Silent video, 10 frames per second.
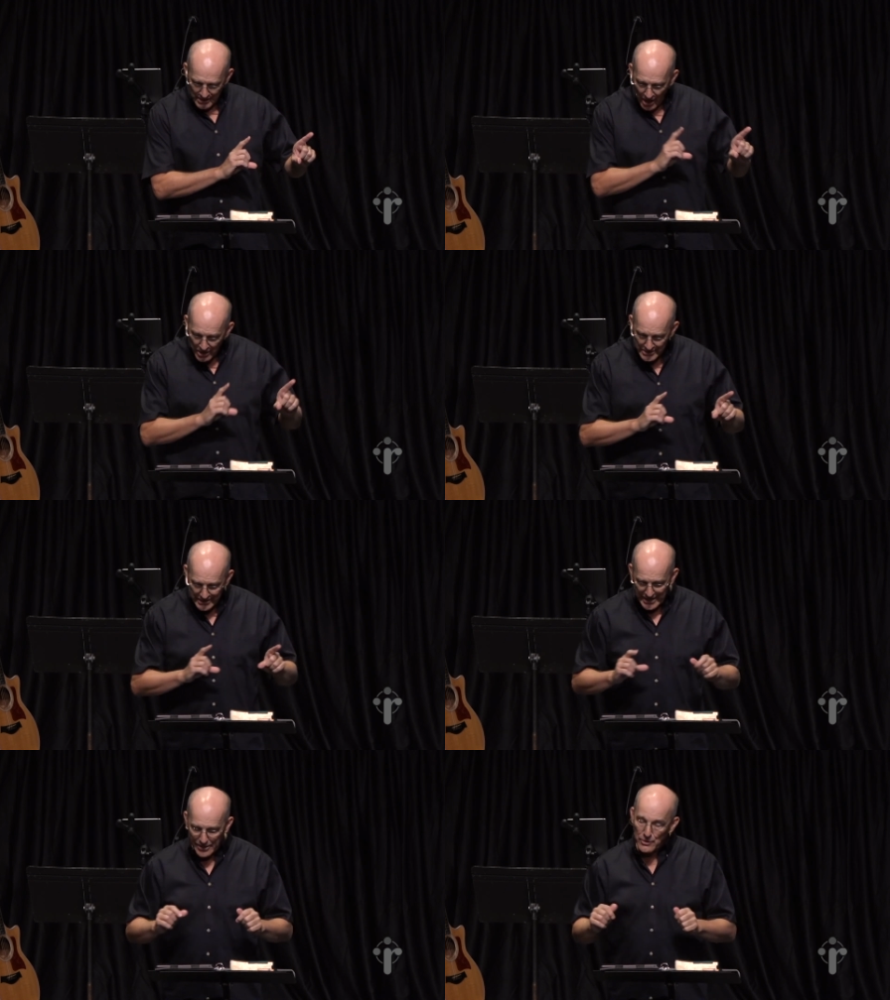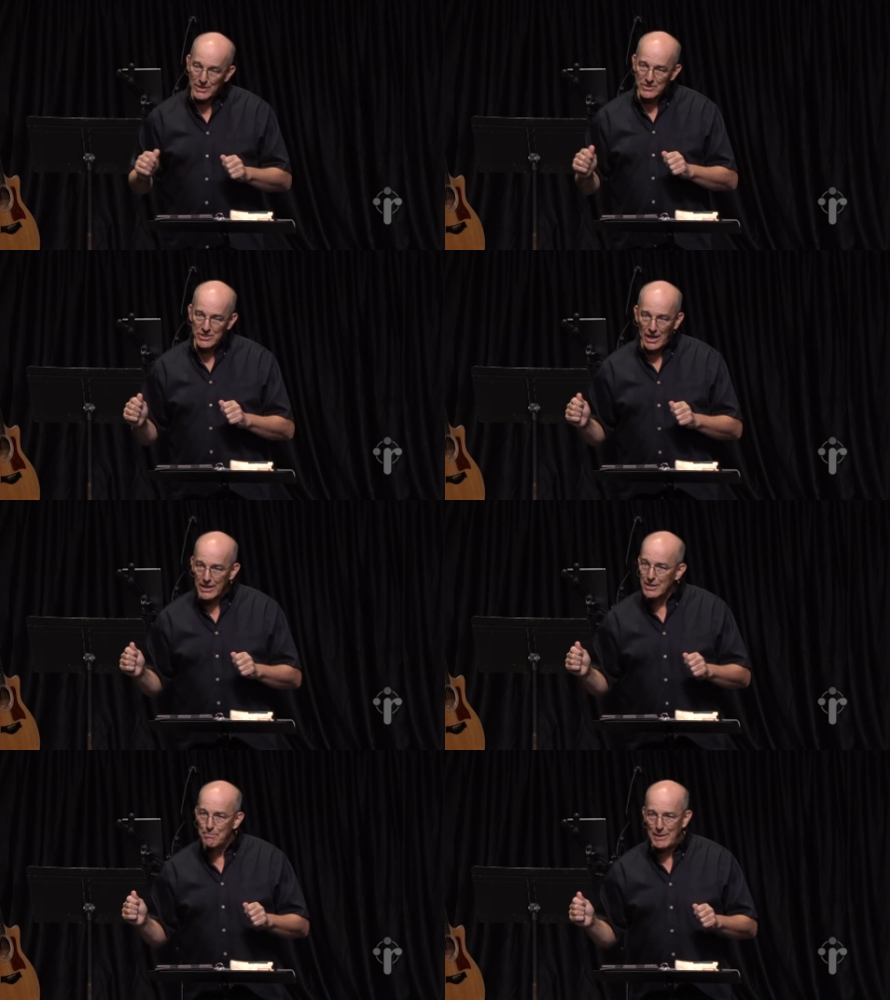got together and
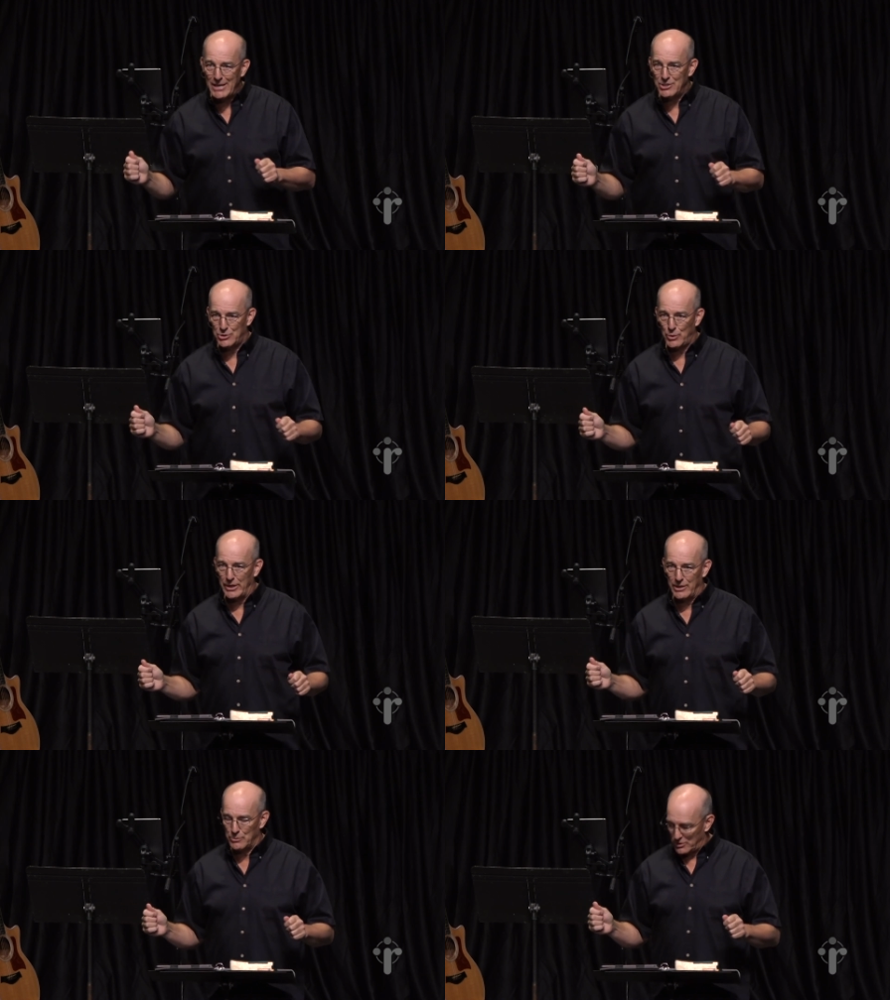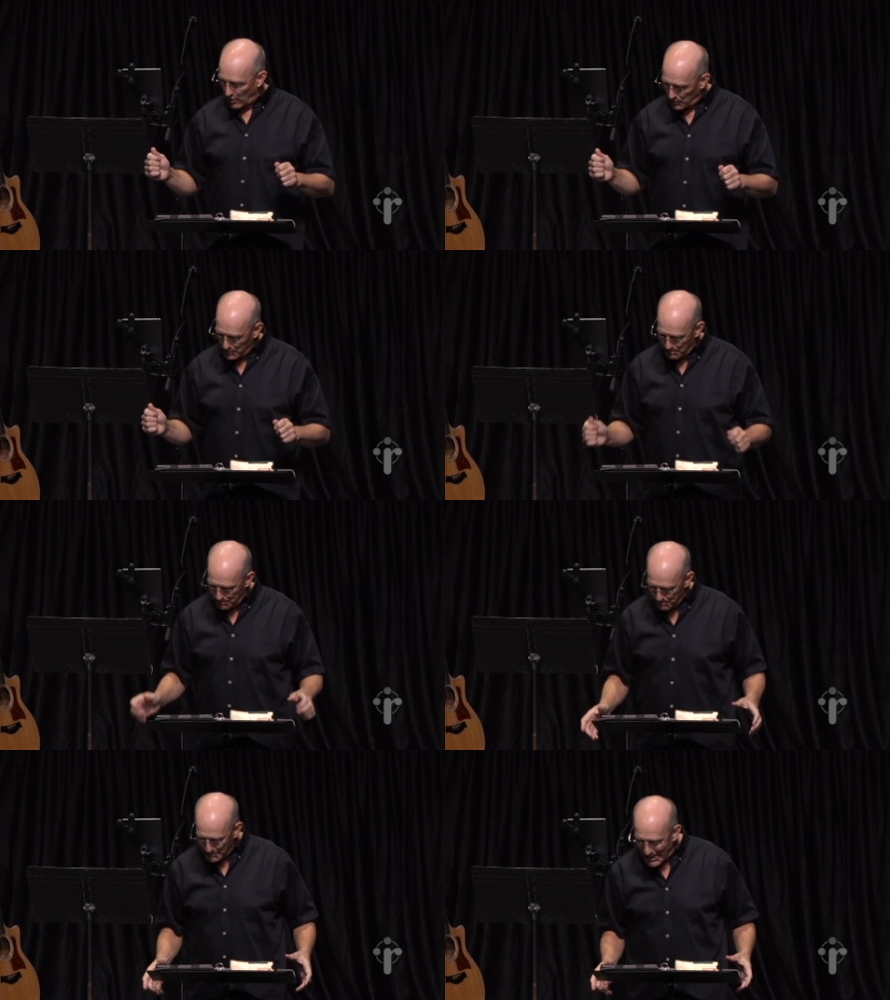signed a peace treaty. It was called the
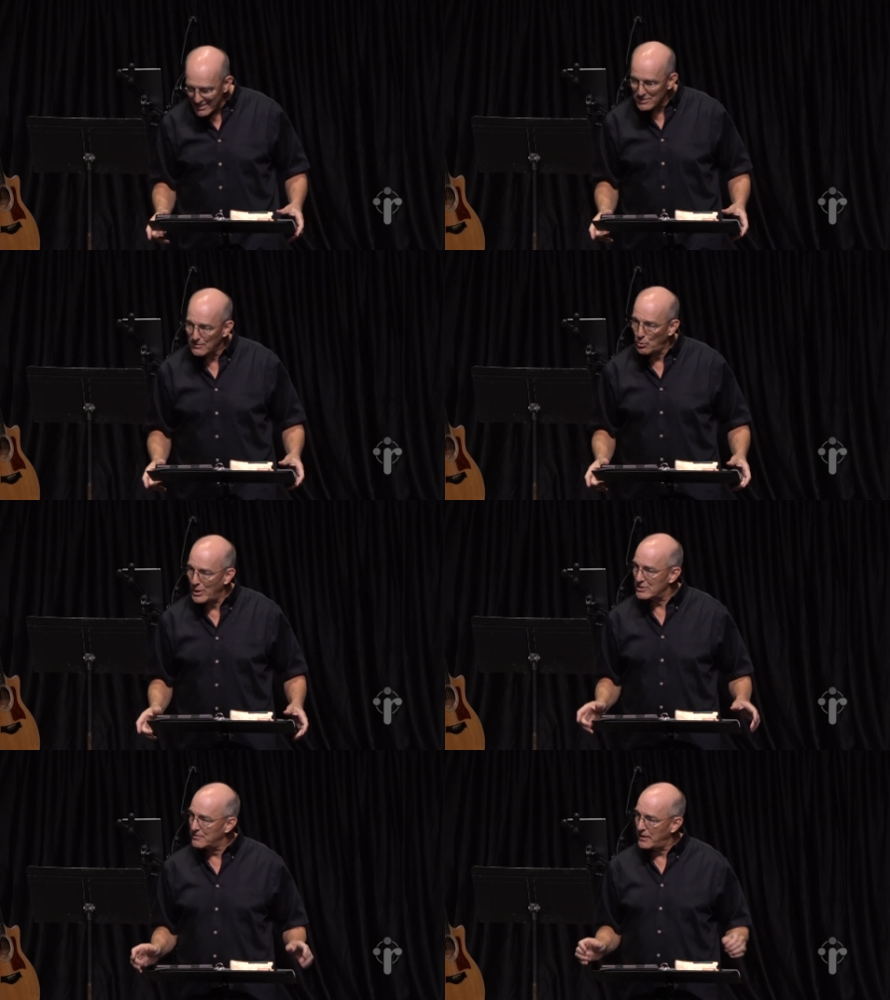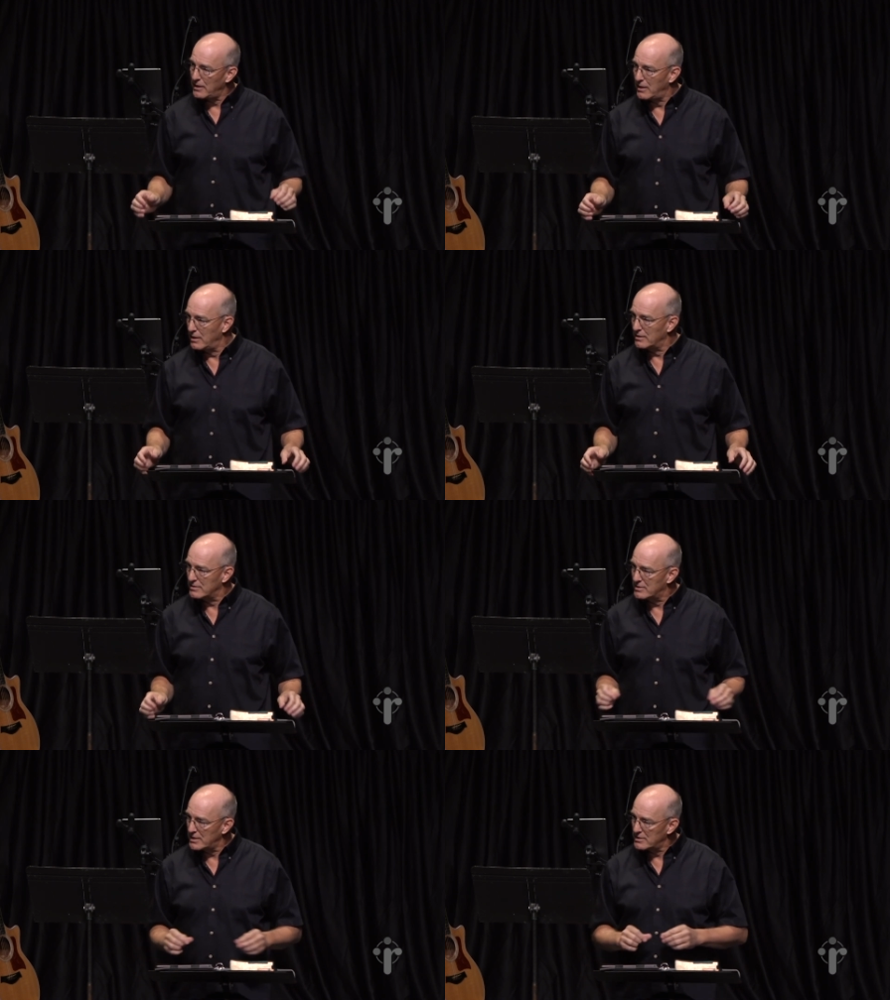Peace of Westphalia in
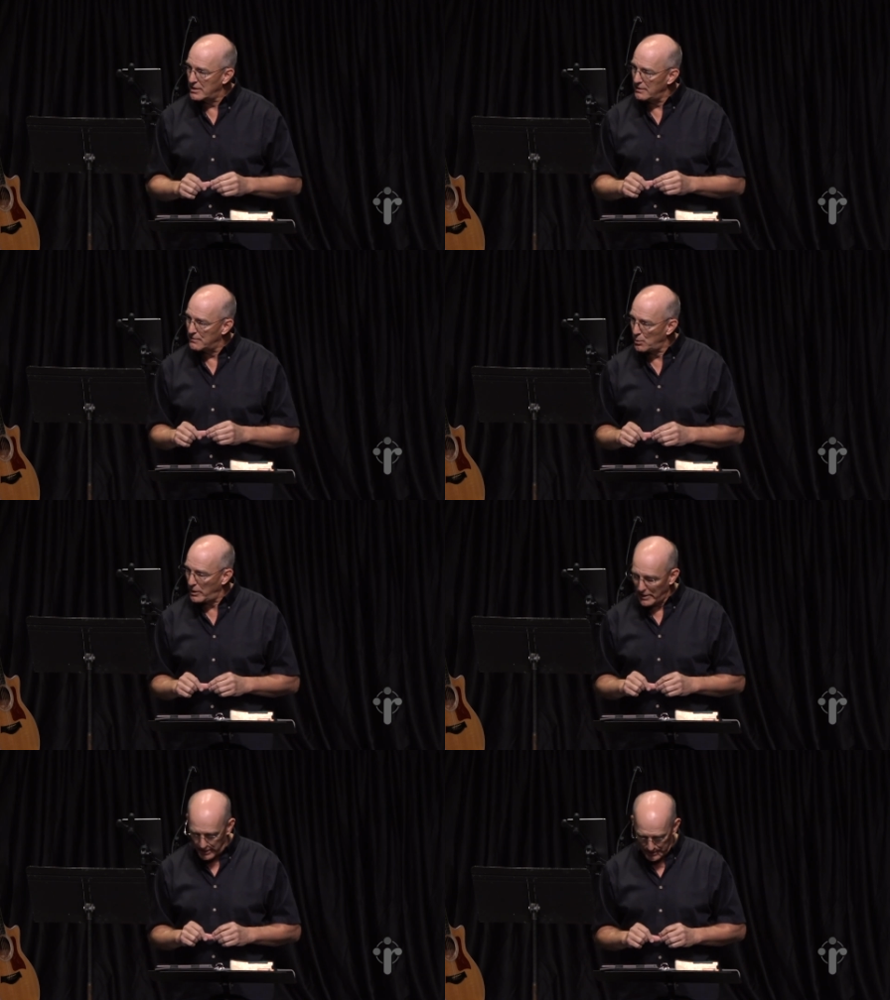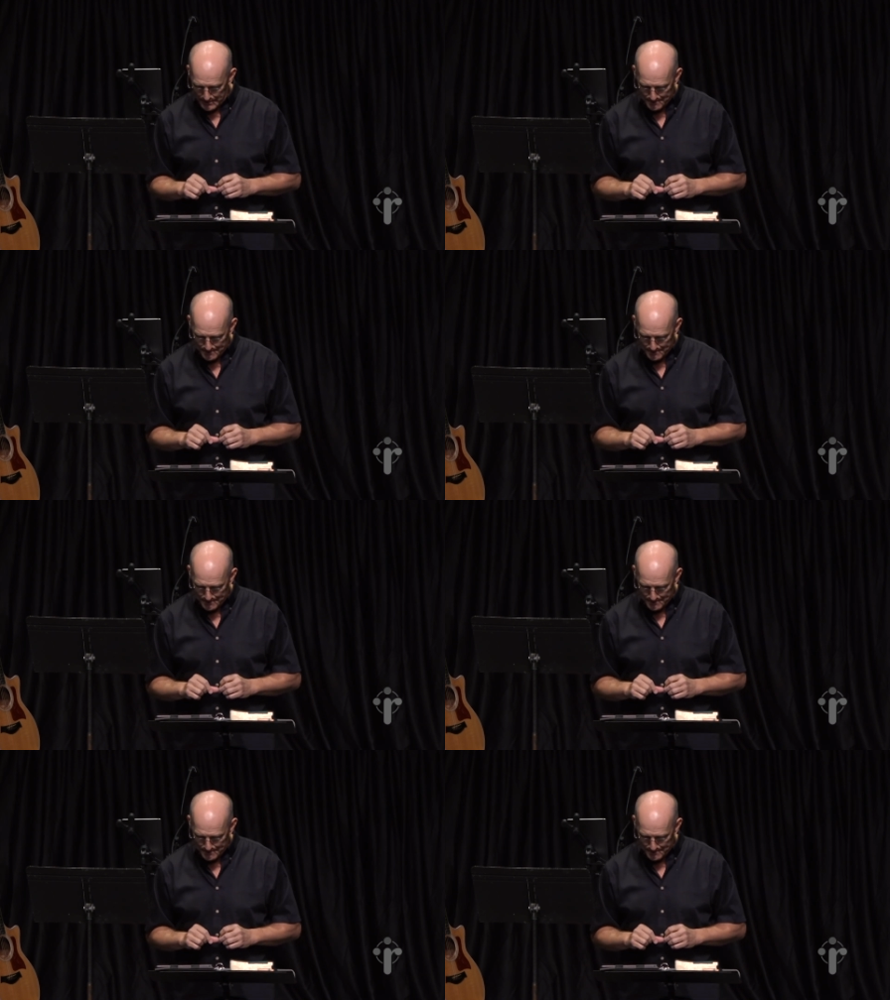sixteen forty-eight.